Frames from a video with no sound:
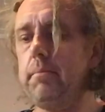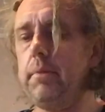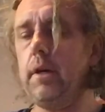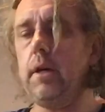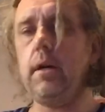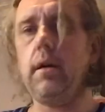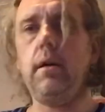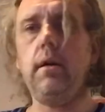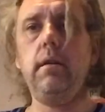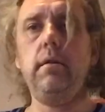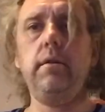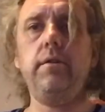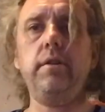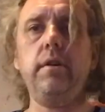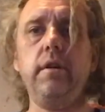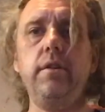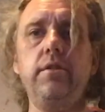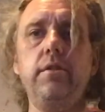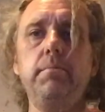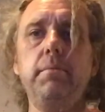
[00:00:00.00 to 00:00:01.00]
Pi
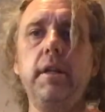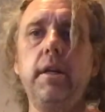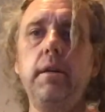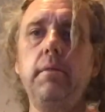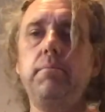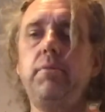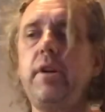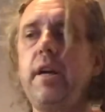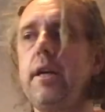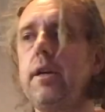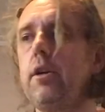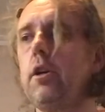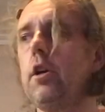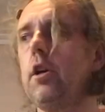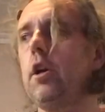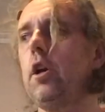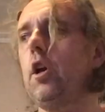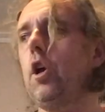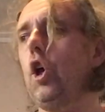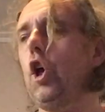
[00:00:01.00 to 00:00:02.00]
decides to play a prank
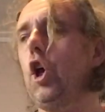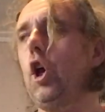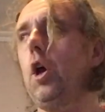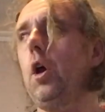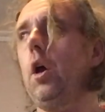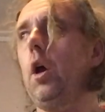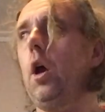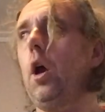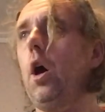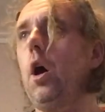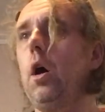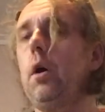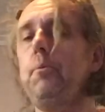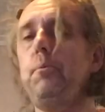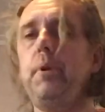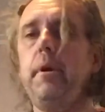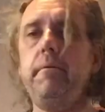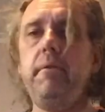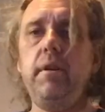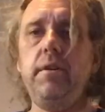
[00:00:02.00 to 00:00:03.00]
on
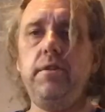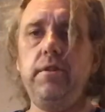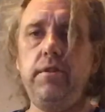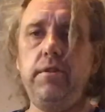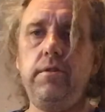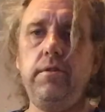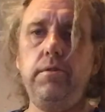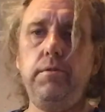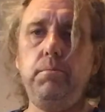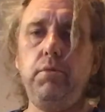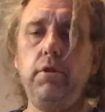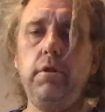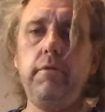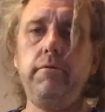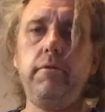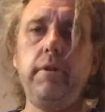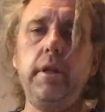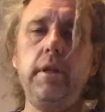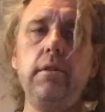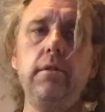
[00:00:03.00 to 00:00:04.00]
one of their sister's
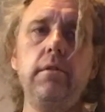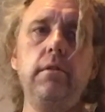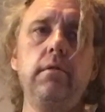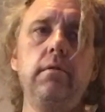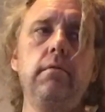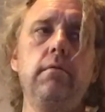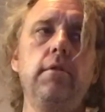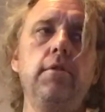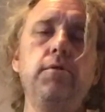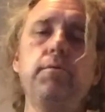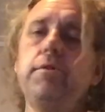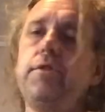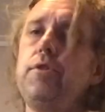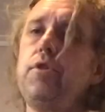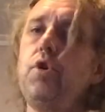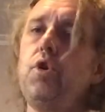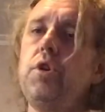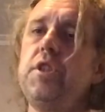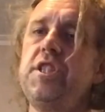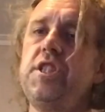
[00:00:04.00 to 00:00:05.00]
boyfriend who was
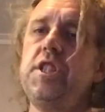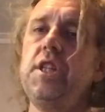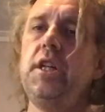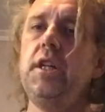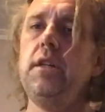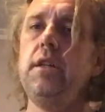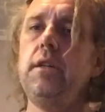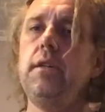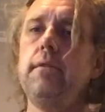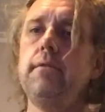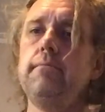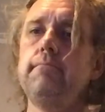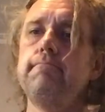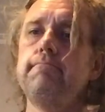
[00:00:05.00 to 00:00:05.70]
caught cheating.